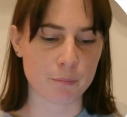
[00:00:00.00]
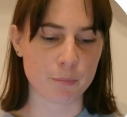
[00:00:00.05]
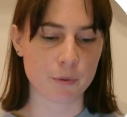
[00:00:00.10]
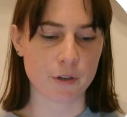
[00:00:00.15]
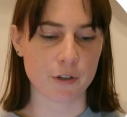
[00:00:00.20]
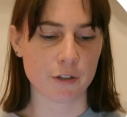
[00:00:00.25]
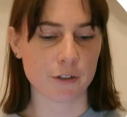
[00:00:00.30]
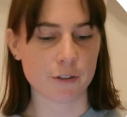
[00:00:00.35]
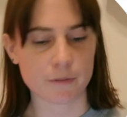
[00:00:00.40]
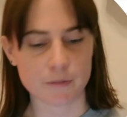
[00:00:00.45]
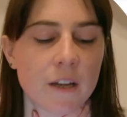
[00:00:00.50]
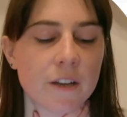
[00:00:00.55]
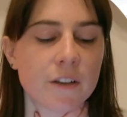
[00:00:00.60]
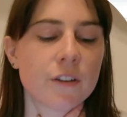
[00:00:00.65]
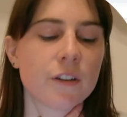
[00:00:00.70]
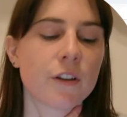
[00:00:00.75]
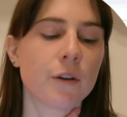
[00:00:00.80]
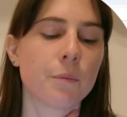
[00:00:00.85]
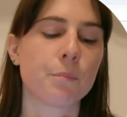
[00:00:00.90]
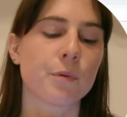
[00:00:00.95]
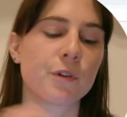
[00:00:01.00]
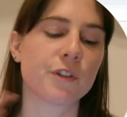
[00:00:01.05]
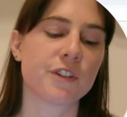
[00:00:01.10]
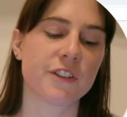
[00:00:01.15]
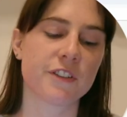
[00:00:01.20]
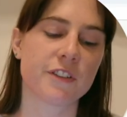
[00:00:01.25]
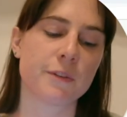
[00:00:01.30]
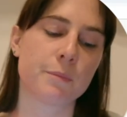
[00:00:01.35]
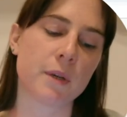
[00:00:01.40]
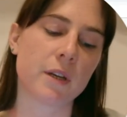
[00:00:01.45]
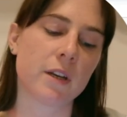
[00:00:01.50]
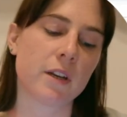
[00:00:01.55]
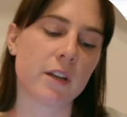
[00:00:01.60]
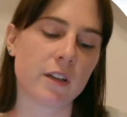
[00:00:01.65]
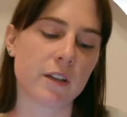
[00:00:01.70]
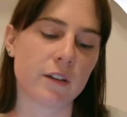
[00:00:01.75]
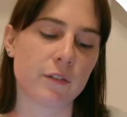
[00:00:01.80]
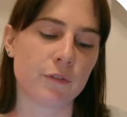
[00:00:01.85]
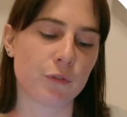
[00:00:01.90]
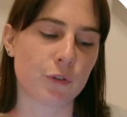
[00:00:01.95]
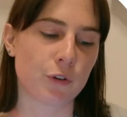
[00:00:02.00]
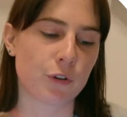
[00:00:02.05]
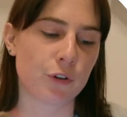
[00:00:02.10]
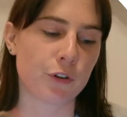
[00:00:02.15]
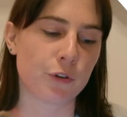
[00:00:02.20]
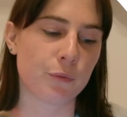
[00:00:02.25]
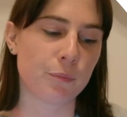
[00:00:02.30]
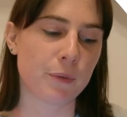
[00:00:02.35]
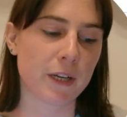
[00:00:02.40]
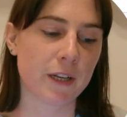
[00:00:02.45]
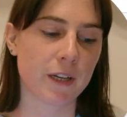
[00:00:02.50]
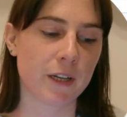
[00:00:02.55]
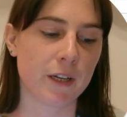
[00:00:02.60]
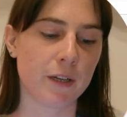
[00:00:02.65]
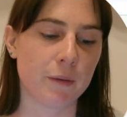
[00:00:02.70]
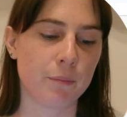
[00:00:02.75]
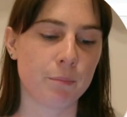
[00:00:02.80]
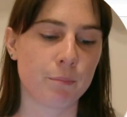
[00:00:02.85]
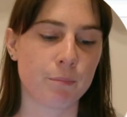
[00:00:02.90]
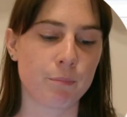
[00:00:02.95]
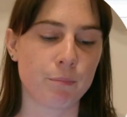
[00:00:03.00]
But I ended up participating for my